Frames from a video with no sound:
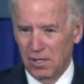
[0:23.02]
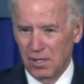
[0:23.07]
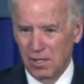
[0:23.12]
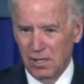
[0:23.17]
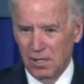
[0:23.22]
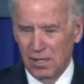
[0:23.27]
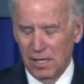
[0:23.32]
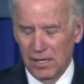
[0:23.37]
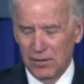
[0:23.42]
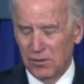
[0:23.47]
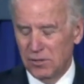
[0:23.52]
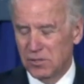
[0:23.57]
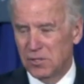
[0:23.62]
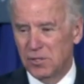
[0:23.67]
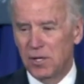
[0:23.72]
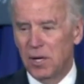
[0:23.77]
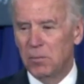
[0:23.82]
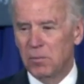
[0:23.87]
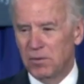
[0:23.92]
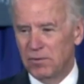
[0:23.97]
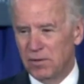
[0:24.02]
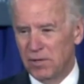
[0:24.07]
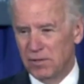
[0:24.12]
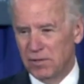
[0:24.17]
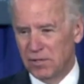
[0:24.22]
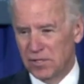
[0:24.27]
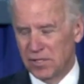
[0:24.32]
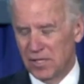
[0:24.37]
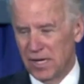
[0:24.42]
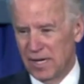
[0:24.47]
and there's a number of other
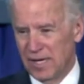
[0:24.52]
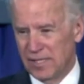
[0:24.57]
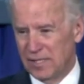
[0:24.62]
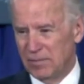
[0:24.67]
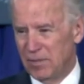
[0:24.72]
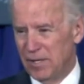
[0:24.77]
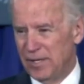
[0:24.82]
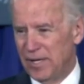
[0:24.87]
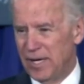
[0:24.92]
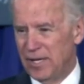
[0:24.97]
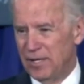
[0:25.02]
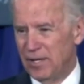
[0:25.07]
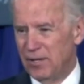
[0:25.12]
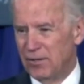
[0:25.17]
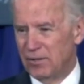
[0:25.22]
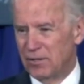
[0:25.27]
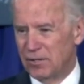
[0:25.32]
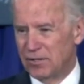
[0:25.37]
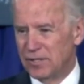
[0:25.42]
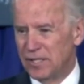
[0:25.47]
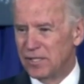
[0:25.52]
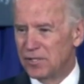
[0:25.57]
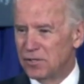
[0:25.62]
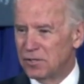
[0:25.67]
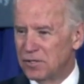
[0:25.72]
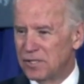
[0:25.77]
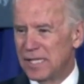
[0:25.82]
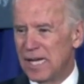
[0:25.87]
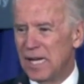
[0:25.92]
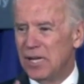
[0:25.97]
signs, about eight others, these
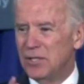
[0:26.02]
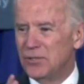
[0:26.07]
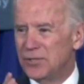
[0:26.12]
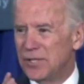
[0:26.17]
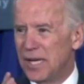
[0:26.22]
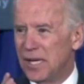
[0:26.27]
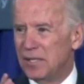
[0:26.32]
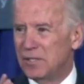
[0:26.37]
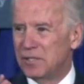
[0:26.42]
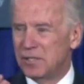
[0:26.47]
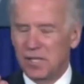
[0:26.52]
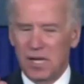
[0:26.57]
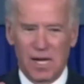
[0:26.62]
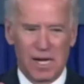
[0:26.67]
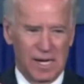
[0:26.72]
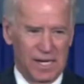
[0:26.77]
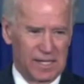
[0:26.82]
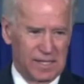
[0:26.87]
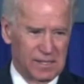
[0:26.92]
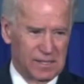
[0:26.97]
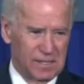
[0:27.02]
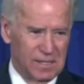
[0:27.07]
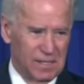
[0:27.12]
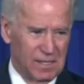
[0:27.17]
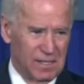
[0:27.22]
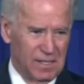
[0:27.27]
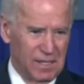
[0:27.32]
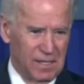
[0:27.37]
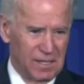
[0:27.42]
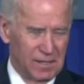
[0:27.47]
are telltale signs
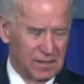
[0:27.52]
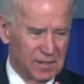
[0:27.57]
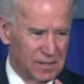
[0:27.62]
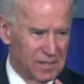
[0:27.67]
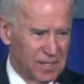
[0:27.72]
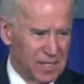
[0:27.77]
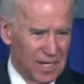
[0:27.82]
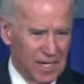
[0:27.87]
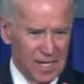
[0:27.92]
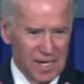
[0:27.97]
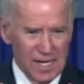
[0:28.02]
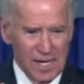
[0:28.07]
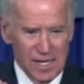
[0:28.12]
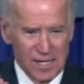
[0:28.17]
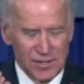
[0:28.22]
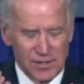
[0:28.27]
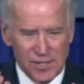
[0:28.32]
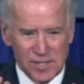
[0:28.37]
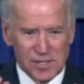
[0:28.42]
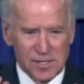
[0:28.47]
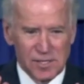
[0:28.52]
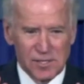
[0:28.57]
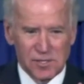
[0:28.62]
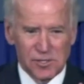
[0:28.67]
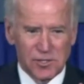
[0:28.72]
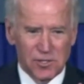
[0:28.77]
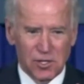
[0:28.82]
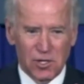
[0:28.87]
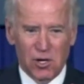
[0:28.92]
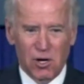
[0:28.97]
to say this isn't
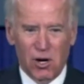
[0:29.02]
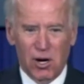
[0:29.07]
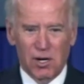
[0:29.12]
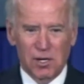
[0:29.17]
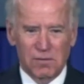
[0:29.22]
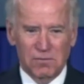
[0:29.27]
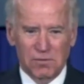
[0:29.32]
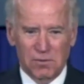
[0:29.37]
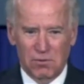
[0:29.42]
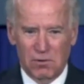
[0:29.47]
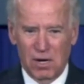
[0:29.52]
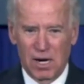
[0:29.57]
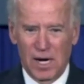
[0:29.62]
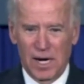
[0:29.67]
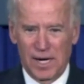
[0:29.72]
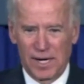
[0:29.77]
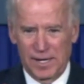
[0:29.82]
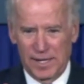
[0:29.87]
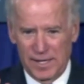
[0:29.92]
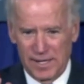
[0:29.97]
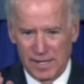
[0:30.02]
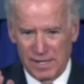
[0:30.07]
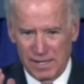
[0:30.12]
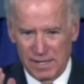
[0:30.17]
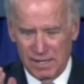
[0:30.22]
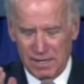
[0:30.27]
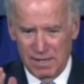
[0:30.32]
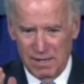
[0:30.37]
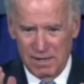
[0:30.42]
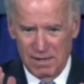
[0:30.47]
your garden variety
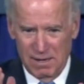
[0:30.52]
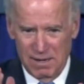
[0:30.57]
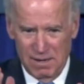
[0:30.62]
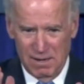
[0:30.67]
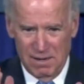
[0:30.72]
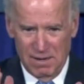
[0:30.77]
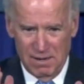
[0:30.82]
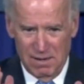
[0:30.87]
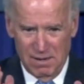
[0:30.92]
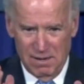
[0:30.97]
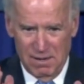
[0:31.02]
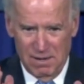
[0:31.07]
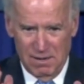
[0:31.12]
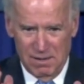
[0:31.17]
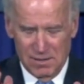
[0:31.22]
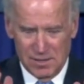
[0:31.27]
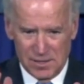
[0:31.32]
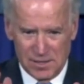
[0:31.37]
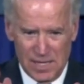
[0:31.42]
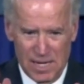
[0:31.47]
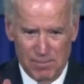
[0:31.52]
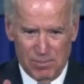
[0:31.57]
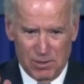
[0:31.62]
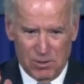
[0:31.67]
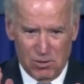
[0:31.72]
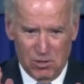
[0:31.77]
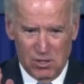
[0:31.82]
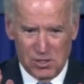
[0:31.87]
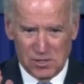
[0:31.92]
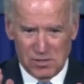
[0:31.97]
slap
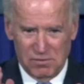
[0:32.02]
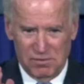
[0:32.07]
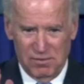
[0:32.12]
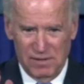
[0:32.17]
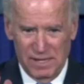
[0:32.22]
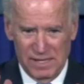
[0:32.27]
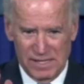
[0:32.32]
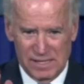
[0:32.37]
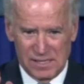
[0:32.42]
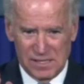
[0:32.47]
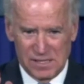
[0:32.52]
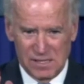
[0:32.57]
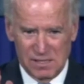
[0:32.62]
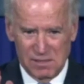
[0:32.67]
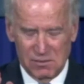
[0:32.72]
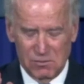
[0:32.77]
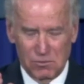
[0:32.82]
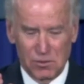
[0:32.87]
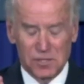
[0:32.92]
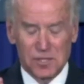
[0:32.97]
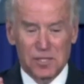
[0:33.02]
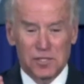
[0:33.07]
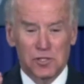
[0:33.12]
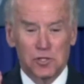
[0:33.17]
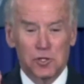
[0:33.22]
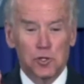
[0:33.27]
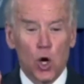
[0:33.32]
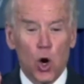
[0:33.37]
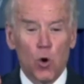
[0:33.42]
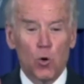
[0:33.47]
across the face, which
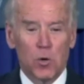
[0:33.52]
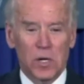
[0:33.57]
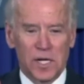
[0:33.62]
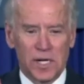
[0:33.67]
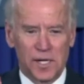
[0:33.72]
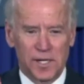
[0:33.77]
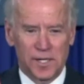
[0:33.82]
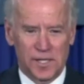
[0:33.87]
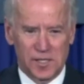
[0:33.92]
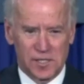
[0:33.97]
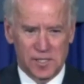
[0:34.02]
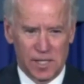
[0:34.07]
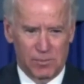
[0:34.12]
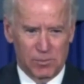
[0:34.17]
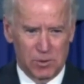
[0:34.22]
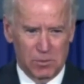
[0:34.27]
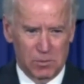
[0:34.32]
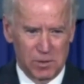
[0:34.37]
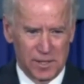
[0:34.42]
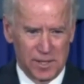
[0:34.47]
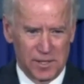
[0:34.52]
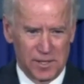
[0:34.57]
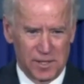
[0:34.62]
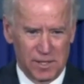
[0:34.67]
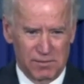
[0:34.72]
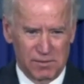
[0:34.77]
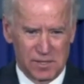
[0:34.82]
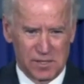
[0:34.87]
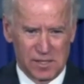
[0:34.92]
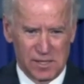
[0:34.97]
is totally unacceptable in and
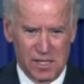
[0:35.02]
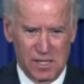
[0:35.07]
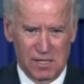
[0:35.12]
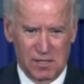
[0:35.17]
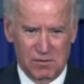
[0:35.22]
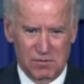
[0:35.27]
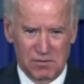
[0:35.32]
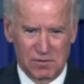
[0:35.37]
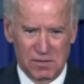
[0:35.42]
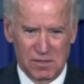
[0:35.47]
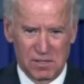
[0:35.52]
of itself.